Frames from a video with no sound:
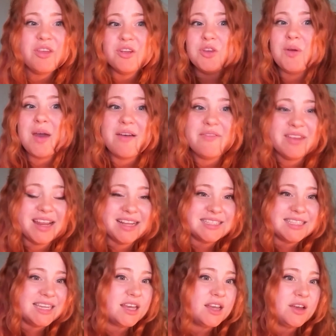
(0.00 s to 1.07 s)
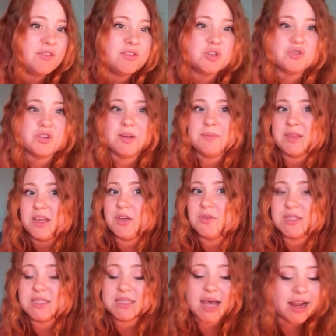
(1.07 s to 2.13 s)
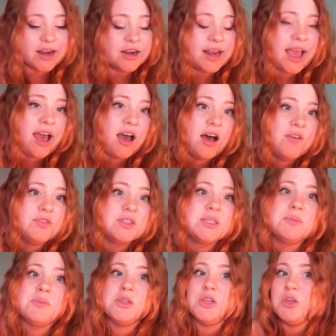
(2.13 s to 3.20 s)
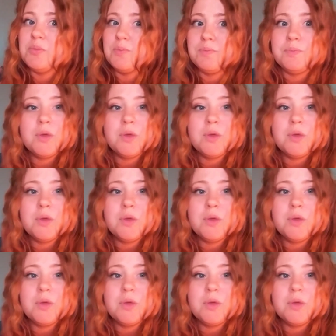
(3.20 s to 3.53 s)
you have an idea of a dream that you desire to have or something you